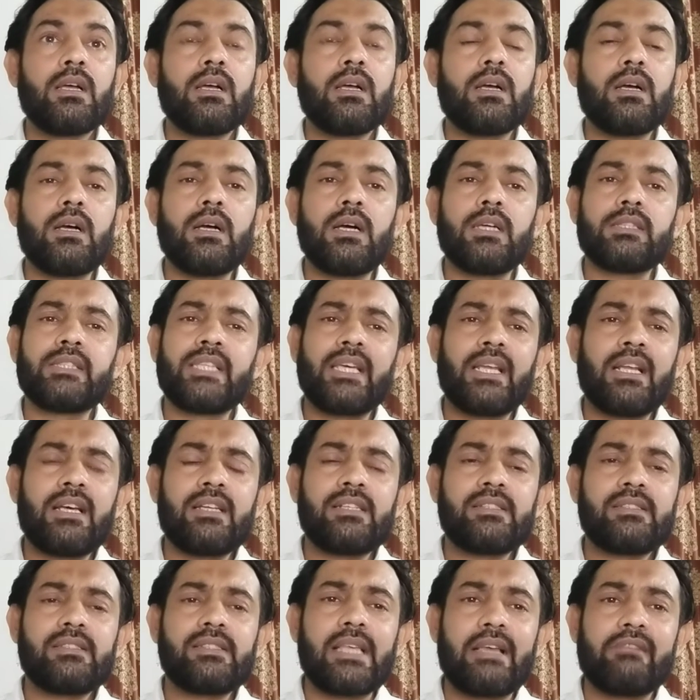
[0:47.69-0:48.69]
There
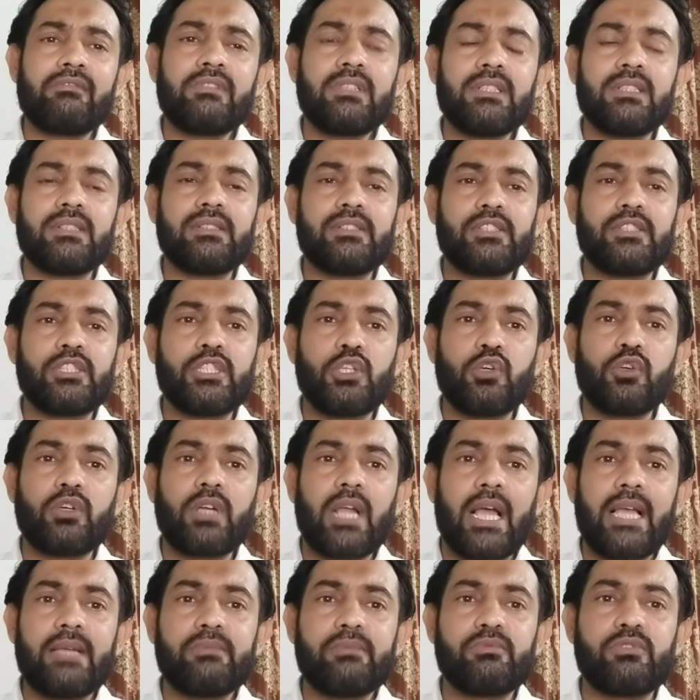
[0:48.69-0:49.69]
are 7
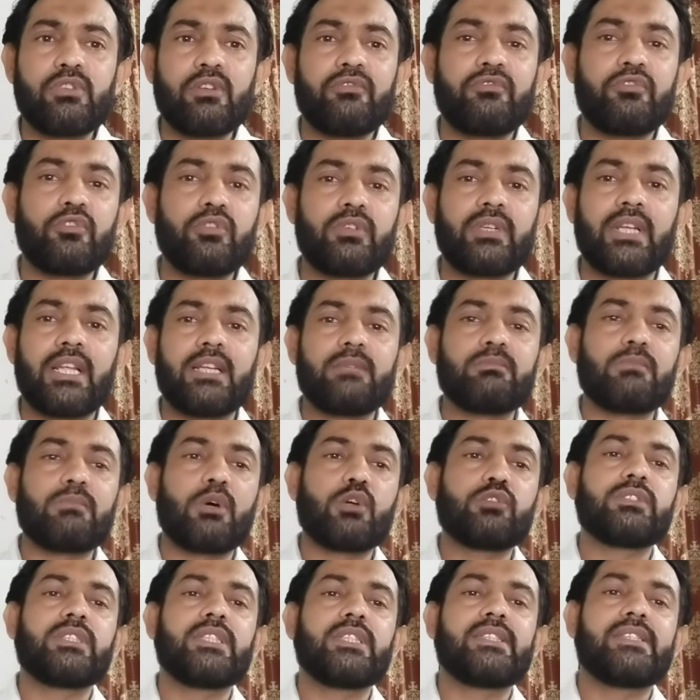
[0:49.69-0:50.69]
serotypes of foot and
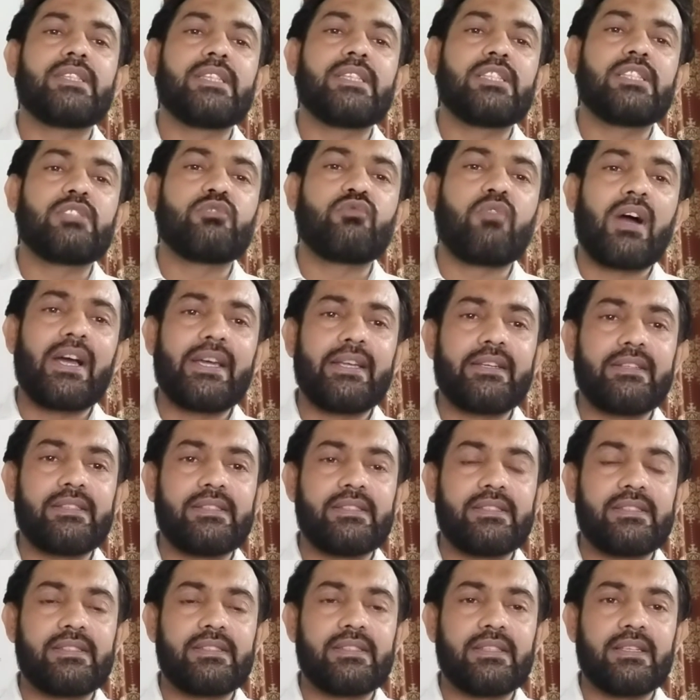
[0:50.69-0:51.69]
mouth disease
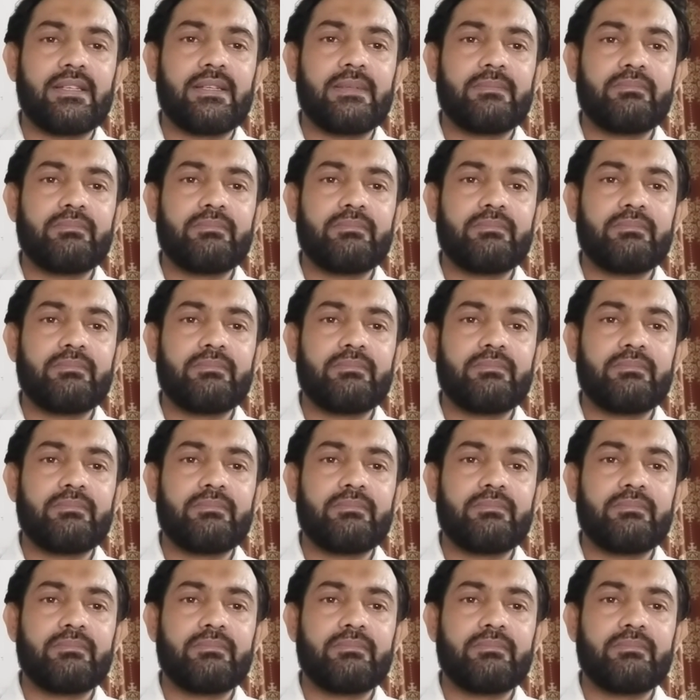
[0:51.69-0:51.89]
virus,